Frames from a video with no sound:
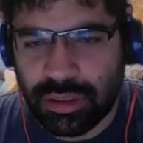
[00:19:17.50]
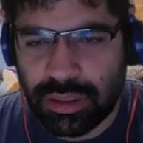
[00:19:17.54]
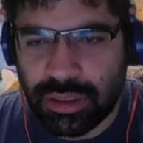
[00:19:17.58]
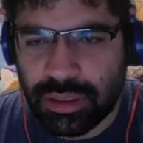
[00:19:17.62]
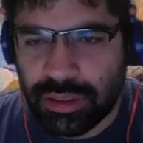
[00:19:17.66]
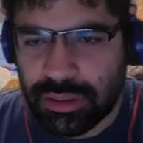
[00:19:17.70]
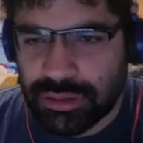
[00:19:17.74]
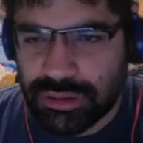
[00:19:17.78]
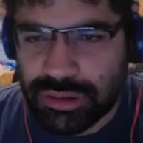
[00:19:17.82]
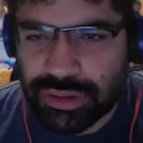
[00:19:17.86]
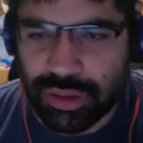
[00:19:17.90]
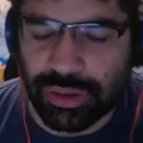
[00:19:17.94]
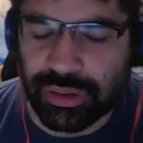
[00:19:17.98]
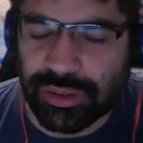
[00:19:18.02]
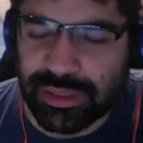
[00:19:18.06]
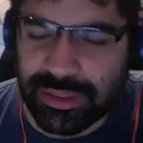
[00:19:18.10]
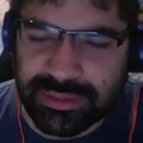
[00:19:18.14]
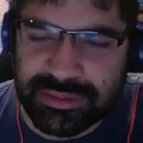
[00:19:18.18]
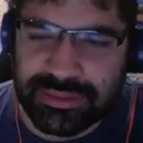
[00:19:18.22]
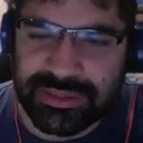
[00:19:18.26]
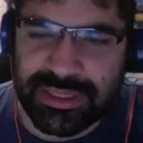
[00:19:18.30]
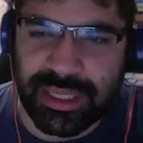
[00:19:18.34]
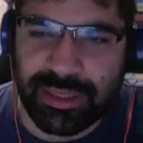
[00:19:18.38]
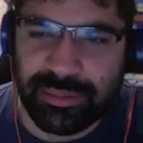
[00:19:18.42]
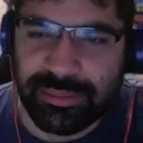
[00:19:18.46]
So
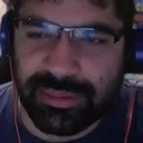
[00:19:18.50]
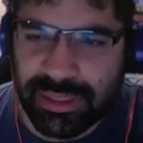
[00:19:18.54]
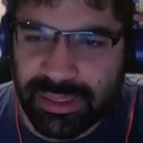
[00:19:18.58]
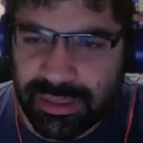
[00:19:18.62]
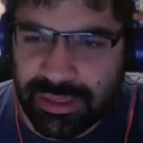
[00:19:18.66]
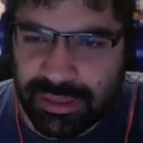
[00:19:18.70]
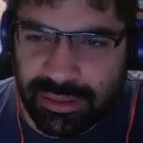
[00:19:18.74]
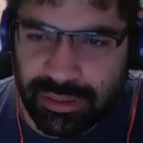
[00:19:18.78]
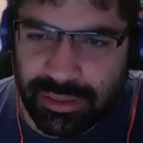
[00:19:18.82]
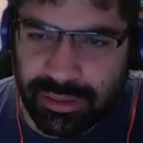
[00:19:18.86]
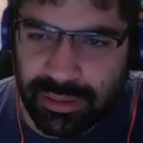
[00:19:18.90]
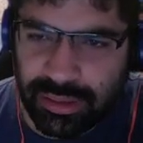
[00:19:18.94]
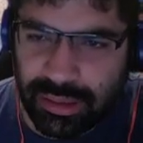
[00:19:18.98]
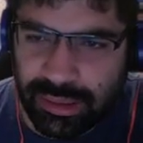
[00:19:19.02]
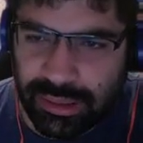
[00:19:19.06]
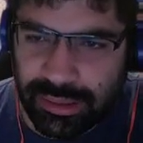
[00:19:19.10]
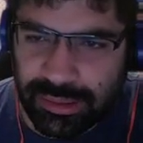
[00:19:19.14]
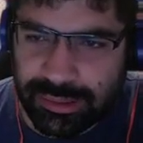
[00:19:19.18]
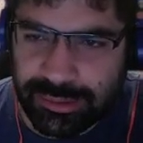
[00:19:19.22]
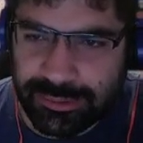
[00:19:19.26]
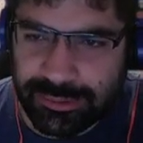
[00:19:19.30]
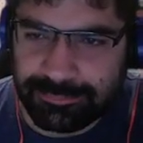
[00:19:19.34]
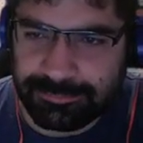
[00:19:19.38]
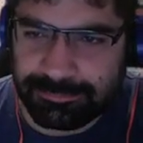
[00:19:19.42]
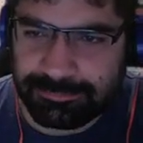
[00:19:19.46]
this time the
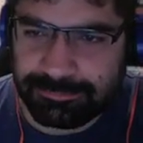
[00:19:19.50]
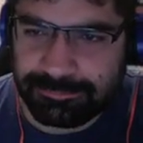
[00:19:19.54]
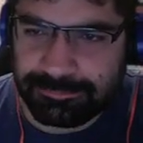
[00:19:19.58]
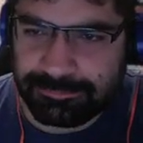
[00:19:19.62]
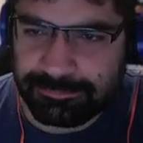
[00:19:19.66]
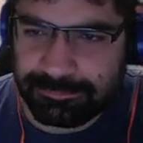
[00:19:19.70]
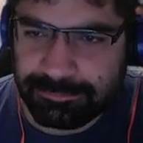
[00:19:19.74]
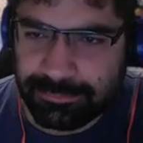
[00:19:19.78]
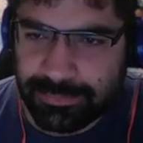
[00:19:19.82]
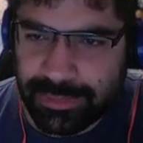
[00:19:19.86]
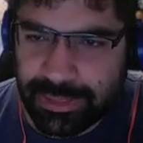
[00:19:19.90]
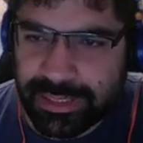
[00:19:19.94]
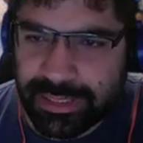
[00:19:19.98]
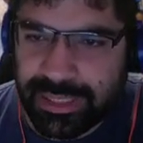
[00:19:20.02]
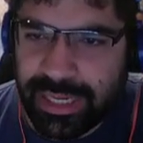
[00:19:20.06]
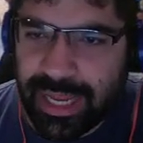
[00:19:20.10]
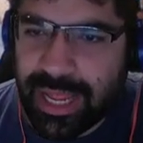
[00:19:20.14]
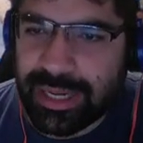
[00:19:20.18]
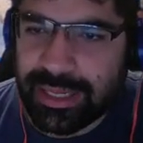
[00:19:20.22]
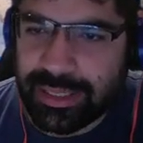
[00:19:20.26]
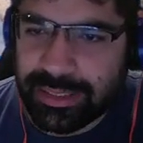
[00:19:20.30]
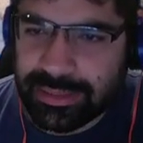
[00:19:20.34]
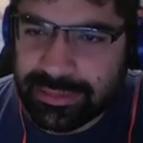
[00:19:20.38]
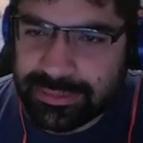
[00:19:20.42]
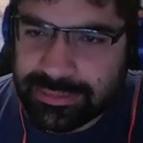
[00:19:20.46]

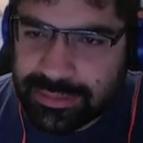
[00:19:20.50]
attacker